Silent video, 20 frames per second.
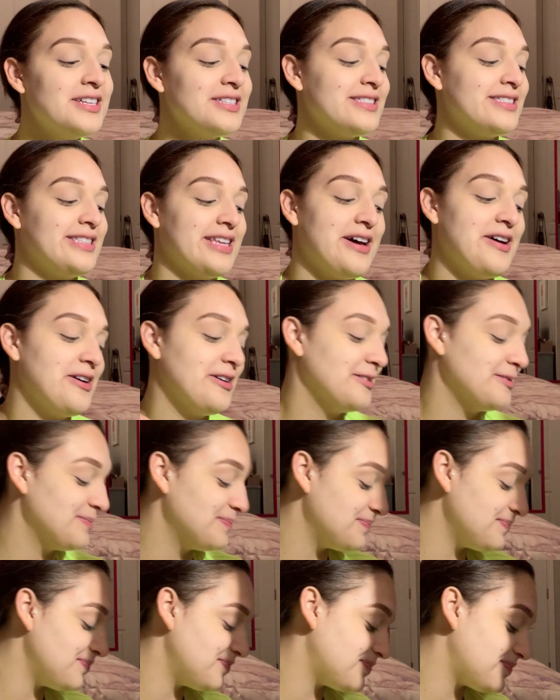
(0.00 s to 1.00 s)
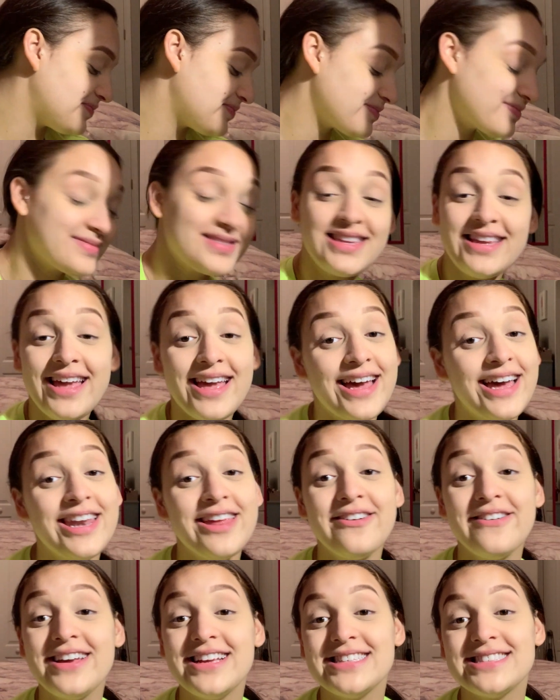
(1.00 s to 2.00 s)
So
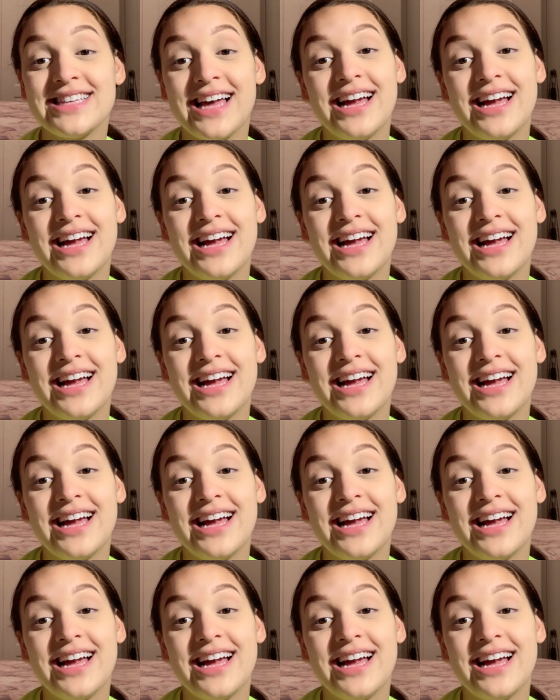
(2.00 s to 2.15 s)
anyways,